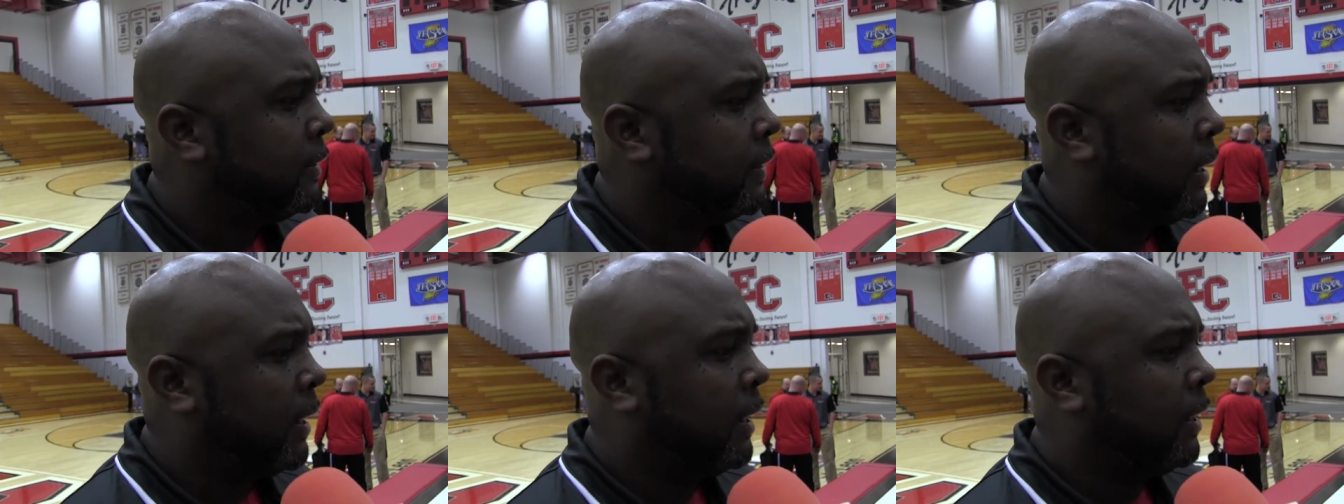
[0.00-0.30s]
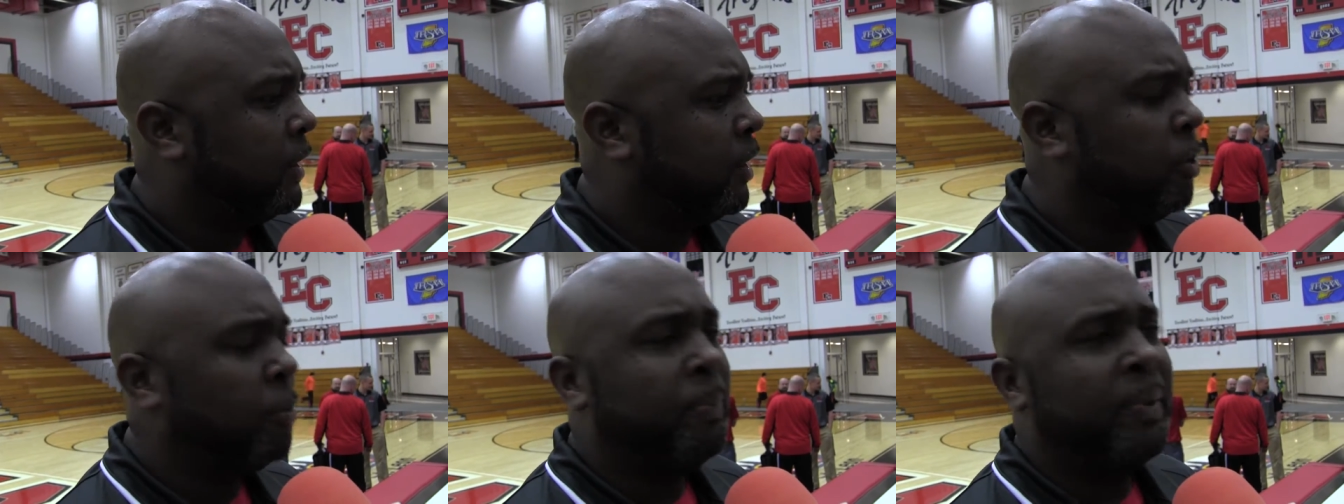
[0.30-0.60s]

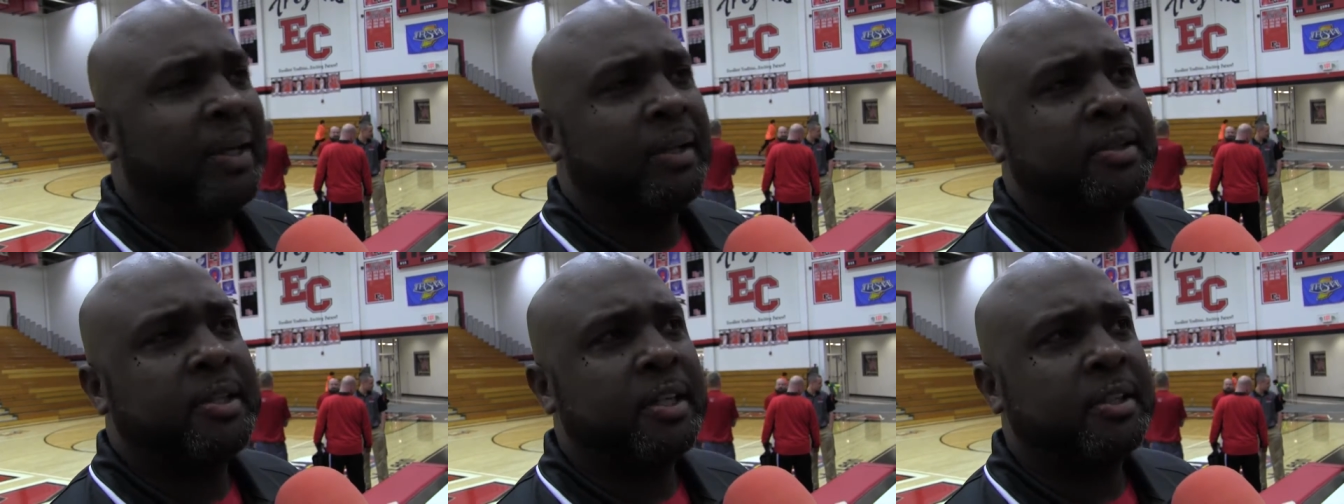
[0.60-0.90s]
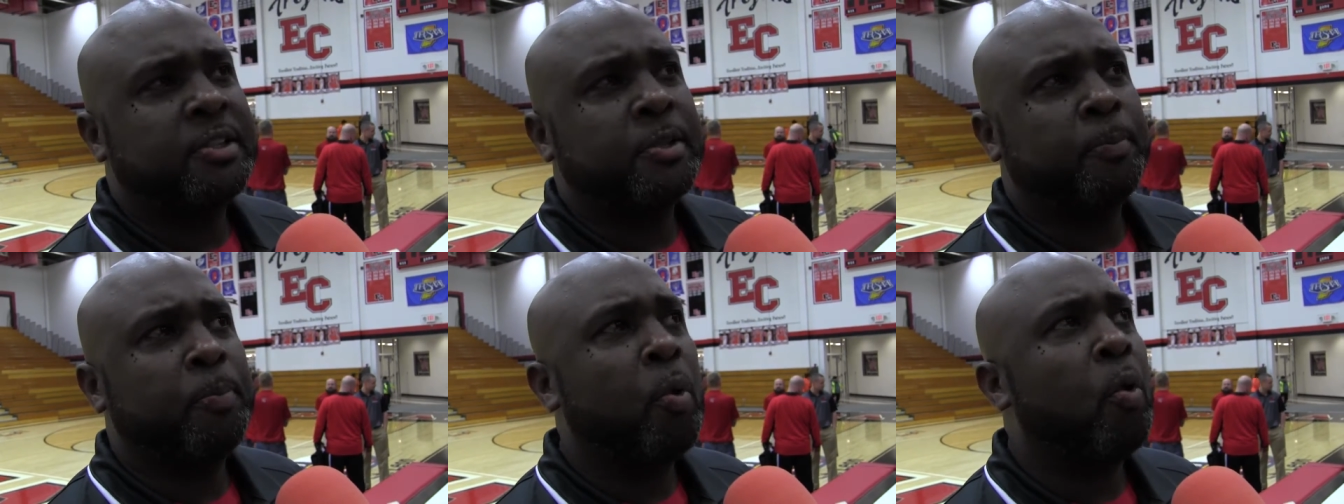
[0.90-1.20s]
uh, a little bit
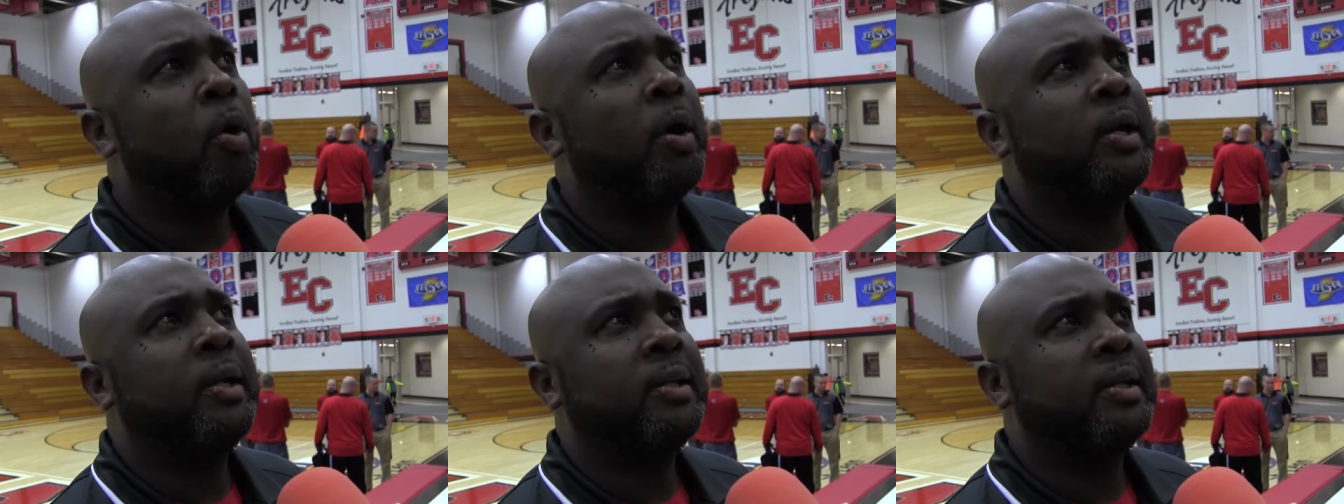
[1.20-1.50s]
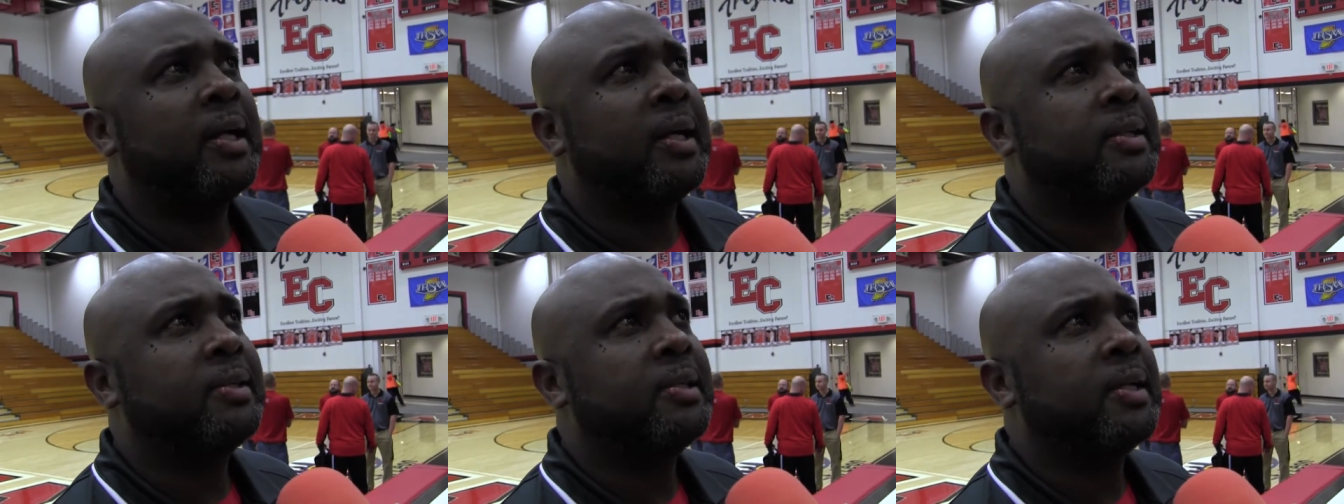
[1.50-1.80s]

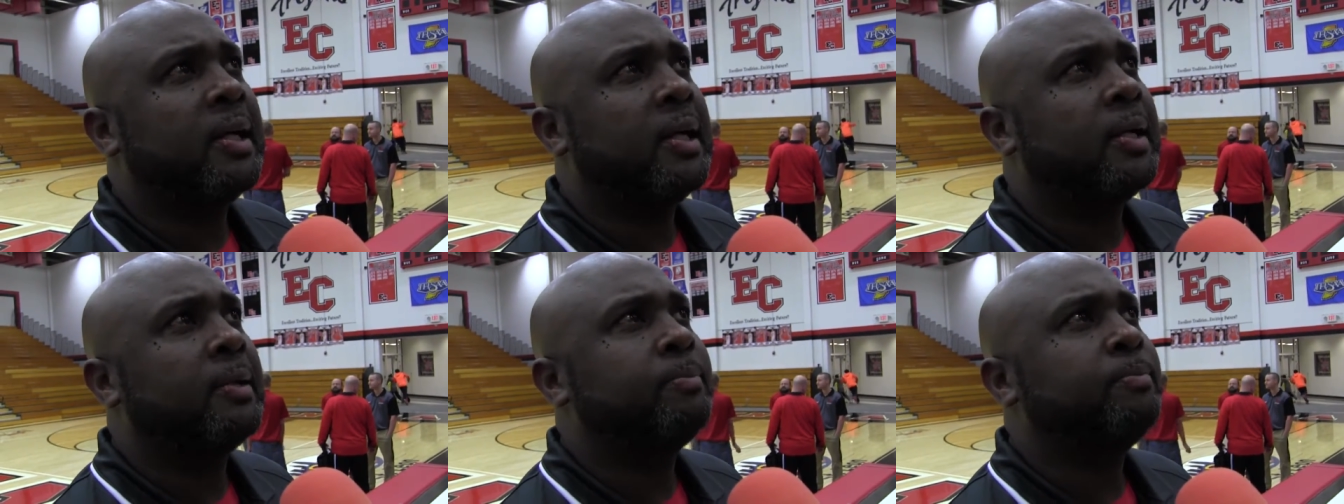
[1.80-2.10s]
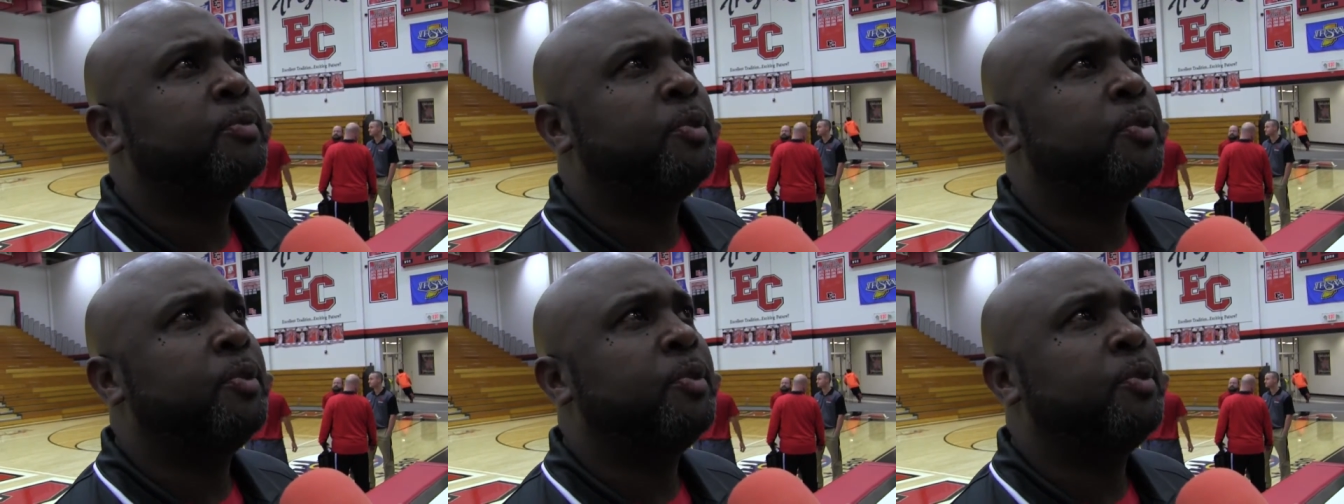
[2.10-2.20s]
disappointed that, uh,